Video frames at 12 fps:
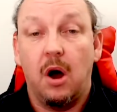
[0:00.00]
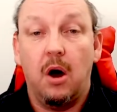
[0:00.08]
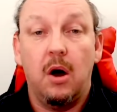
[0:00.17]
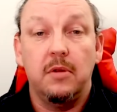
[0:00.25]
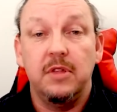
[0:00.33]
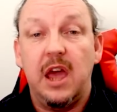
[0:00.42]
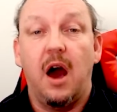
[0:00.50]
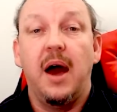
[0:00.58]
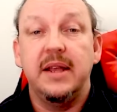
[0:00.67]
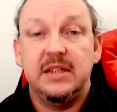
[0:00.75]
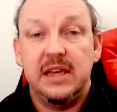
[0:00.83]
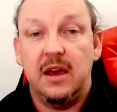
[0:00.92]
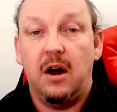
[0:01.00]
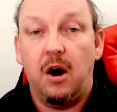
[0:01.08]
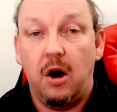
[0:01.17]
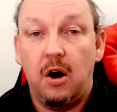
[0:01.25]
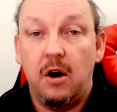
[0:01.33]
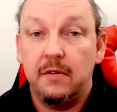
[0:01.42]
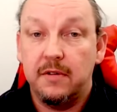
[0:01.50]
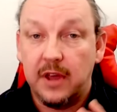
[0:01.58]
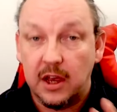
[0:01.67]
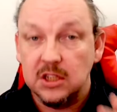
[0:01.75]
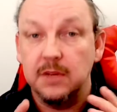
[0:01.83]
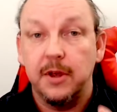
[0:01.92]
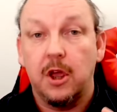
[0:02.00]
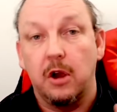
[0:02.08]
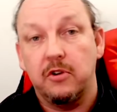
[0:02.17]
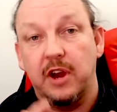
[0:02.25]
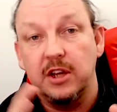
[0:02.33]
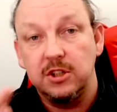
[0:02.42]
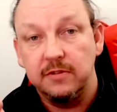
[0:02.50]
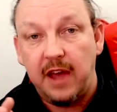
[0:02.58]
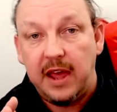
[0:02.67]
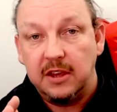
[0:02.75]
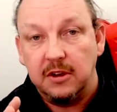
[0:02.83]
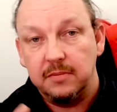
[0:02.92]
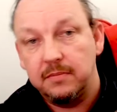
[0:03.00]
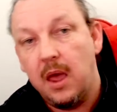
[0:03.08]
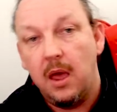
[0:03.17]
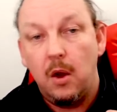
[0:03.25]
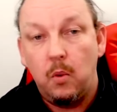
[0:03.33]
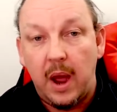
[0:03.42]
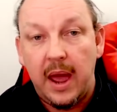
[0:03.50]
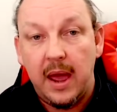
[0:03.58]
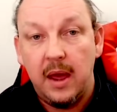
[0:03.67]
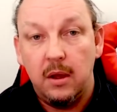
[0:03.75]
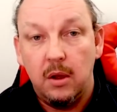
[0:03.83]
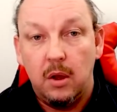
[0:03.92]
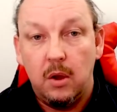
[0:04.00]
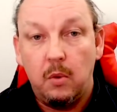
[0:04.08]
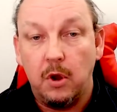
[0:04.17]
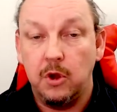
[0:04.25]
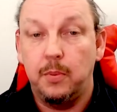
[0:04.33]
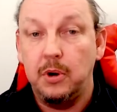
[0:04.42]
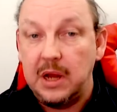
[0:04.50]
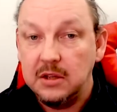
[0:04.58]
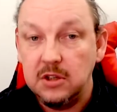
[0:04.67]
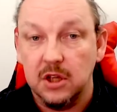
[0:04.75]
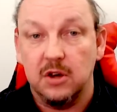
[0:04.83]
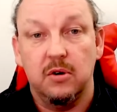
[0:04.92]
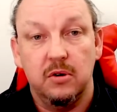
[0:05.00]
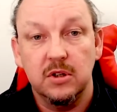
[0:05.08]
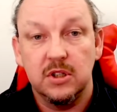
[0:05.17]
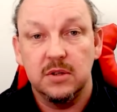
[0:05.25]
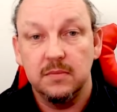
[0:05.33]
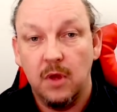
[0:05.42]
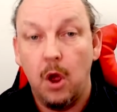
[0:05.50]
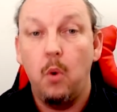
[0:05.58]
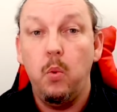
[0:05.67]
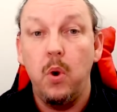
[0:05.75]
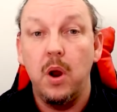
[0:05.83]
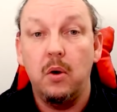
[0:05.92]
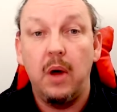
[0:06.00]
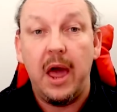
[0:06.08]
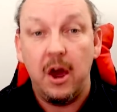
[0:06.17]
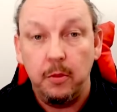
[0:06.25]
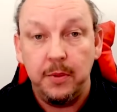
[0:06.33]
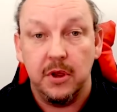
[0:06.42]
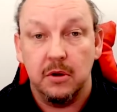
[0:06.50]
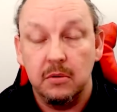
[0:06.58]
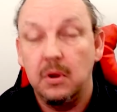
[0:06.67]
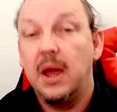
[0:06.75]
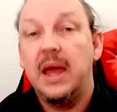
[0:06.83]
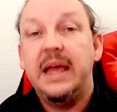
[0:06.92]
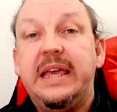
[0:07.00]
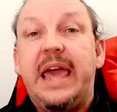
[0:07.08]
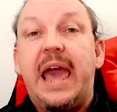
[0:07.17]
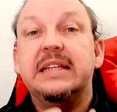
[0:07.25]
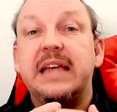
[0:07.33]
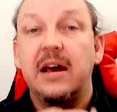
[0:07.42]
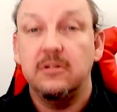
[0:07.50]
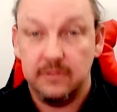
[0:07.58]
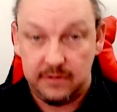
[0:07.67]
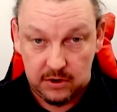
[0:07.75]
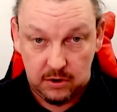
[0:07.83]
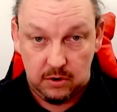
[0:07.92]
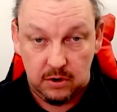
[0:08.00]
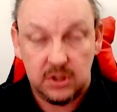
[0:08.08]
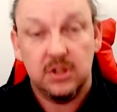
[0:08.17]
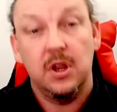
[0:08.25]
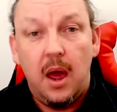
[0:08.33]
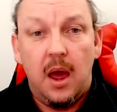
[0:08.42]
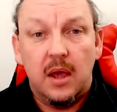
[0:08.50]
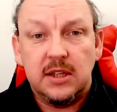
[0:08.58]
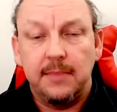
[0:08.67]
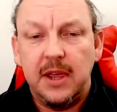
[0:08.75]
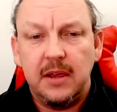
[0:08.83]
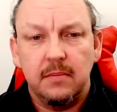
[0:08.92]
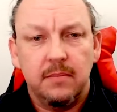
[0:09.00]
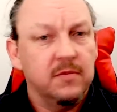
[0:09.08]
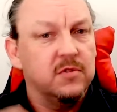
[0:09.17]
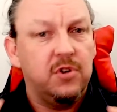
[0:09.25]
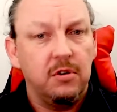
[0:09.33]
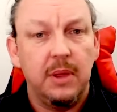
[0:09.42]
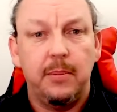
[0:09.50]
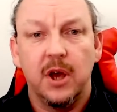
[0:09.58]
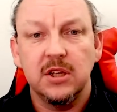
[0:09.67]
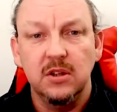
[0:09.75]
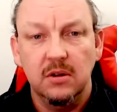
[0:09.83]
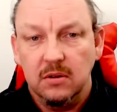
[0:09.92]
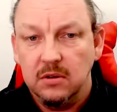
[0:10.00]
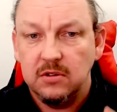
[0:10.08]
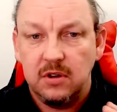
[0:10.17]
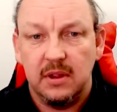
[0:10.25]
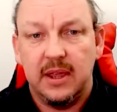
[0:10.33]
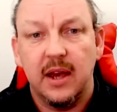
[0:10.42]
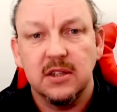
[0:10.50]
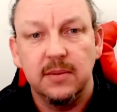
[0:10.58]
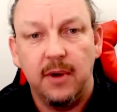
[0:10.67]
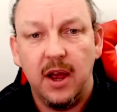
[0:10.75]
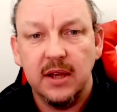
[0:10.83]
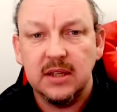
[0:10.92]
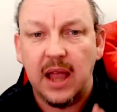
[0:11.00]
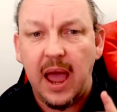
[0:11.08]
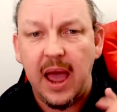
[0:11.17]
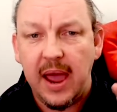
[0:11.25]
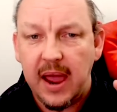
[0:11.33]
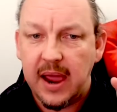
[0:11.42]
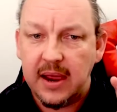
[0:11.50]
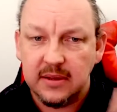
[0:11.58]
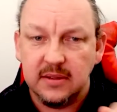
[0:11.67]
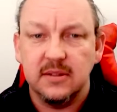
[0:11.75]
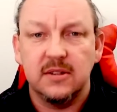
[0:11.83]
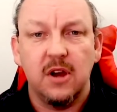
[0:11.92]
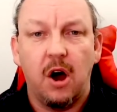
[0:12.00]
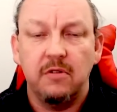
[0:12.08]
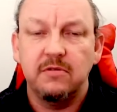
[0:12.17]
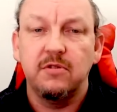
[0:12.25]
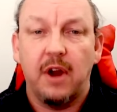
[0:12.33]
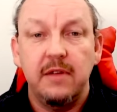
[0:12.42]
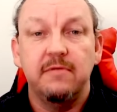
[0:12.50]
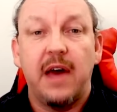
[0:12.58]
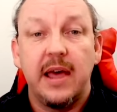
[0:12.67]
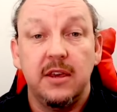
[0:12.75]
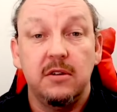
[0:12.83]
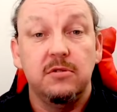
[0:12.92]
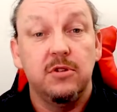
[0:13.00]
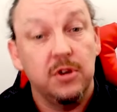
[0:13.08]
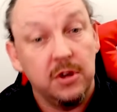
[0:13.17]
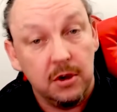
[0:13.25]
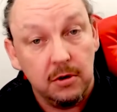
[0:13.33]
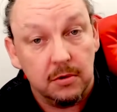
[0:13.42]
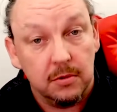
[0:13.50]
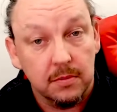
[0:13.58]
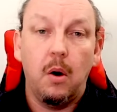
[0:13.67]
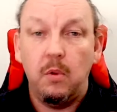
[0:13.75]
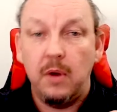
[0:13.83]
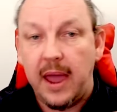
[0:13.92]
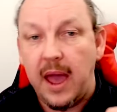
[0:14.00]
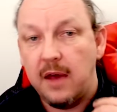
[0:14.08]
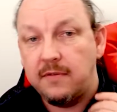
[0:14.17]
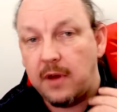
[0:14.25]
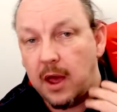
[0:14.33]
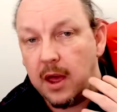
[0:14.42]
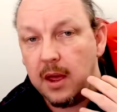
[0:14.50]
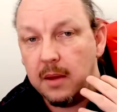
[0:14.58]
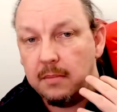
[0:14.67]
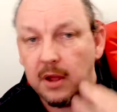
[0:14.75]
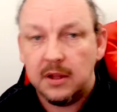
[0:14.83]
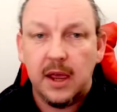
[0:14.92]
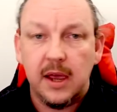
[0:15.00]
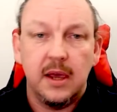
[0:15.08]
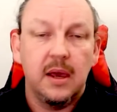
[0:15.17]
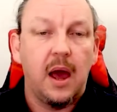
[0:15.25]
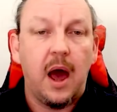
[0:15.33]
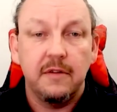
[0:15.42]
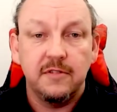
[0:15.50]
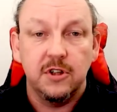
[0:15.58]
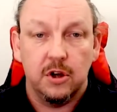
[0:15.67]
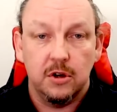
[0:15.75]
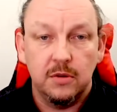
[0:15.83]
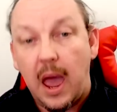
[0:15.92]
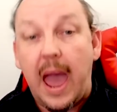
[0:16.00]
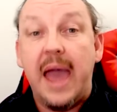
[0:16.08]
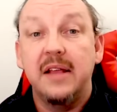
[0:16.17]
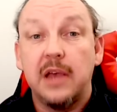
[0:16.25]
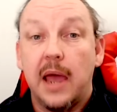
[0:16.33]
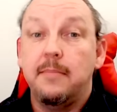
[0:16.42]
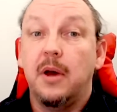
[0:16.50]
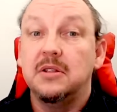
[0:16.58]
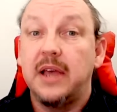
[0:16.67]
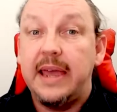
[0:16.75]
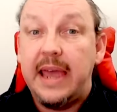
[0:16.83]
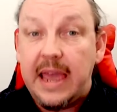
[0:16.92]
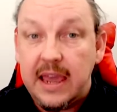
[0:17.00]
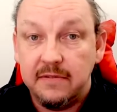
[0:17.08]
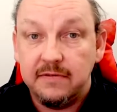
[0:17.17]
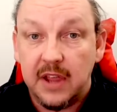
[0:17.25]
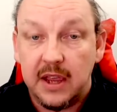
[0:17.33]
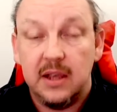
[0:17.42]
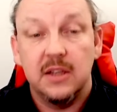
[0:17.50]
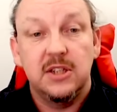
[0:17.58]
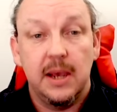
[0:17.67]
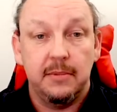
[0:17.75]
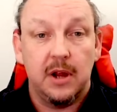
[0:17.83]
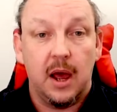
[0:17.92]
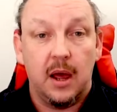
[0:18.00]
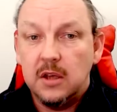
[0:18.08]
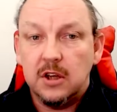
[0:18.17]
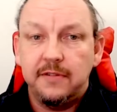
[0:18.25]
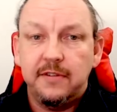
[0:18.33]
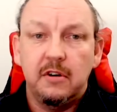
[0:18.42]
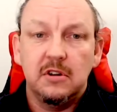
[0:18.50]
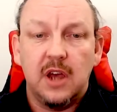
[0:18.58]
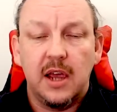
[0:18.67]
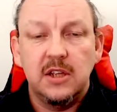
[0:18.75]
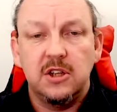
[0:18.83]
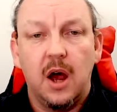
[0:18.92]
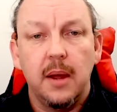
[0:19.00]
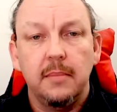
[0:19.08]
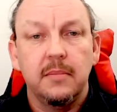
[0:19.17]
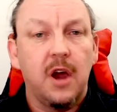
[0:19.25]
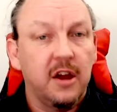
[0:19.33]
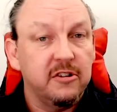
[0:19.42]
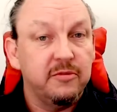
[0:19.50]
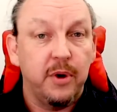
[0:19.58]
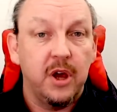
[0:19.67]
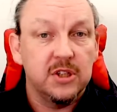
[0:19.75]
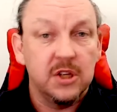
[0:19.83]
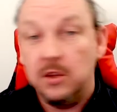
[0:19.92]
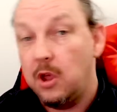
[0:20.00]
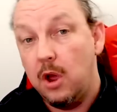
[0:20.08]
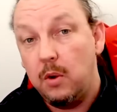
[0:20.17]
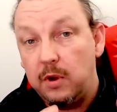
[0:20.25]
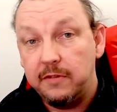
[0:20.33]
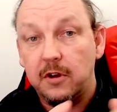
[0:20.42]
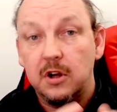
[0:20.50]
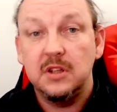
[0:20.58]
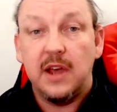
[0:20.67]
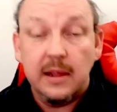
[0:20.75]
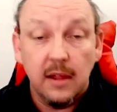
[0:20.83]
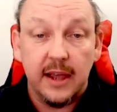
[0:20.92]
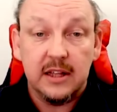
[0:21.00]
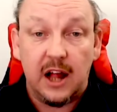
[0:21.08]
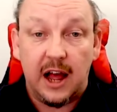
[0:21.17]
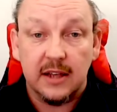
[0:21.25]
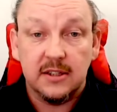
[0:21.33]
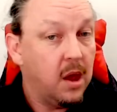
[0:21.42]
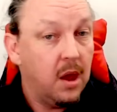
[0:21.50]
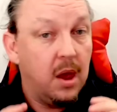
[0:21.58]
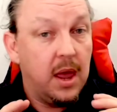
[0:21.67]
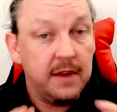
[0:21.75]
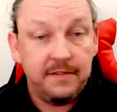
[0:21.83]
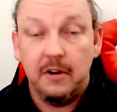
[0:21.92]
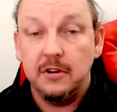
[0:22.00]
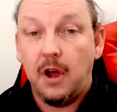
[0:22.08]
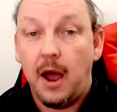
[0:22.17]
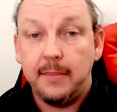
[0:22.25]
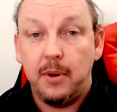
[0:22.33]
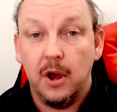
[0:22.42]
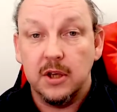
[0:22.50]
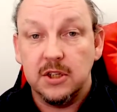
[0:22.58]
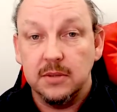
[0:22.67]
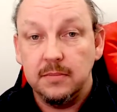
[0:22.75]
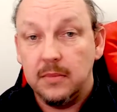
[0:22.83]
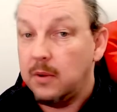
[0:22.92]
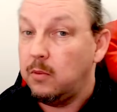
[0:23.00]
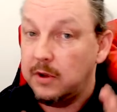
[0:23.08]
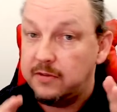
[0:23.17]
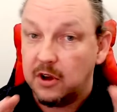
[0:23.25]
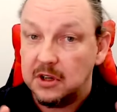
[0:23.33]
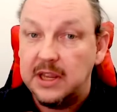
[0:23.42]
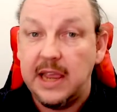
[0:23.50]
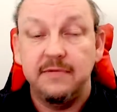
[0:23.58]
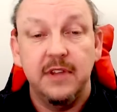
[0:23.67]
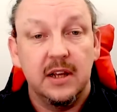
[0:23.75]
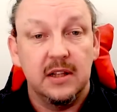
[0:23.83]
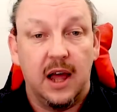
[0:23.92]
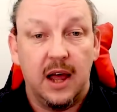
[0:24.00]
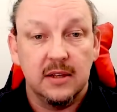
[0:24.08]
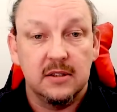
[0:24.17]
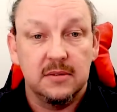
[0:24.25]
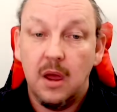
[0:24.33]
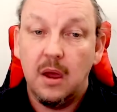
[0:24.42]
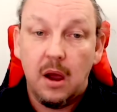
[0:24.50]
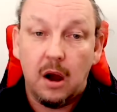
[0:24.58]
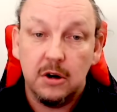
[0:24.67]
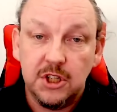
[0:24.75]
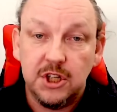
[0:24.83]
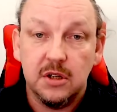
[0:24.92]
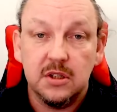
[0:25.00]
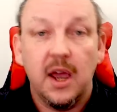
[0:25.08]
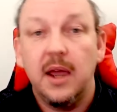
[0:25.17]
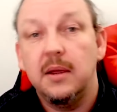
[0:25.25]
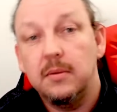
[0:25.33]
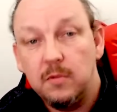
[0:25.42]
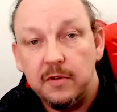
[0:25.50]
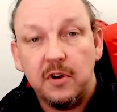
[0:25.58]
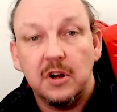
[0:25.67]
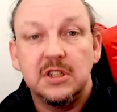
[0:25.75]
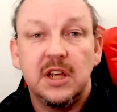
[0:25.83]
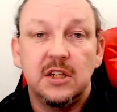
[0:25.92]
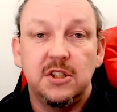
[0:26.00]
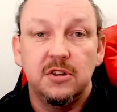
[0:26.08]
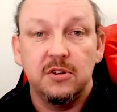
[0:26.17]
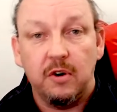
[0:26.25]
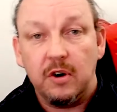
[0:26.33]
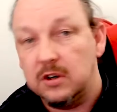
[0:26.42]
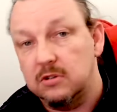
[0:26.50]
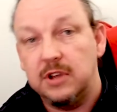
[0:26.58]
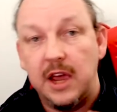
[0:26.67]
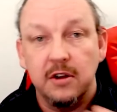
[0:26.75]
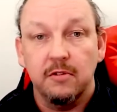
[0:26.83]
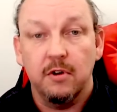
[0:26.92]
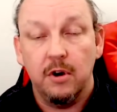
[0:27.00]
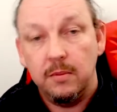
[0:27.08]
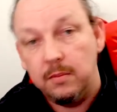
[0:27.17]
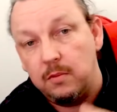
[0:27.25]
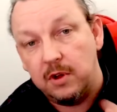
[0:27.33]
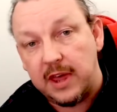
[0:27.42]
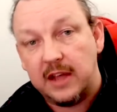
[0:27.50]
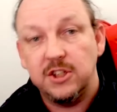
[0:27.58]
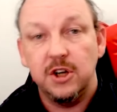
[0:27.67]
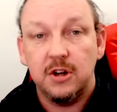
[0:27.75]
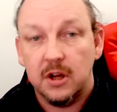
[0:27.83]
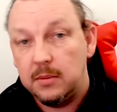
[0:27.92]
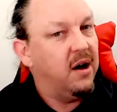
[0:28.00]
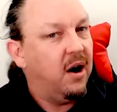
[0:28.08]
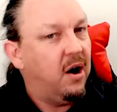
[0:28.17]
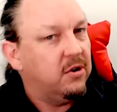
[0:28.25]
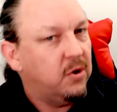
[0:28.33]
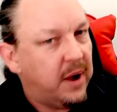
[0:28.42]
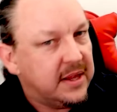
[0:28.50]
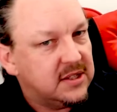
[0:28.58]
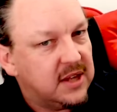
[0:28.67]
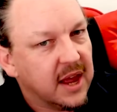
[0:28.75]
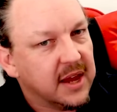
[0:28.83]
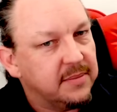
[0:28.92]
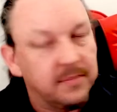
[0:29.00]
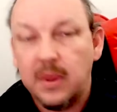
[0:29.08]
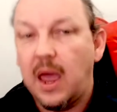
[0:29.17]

on the idea of customer co creation value, where what you put into the course will help you get out of the course something truly personal, truly customized, and of great value to you. We have a Monday afternoon and a Monday evening seminar. So if you're a daytime kind of person, we've got a daylight class. If you're a night person, we've got an evening class. On a Tuesday, we've got a set of tutorials in a room with our tutor on a Wednesday.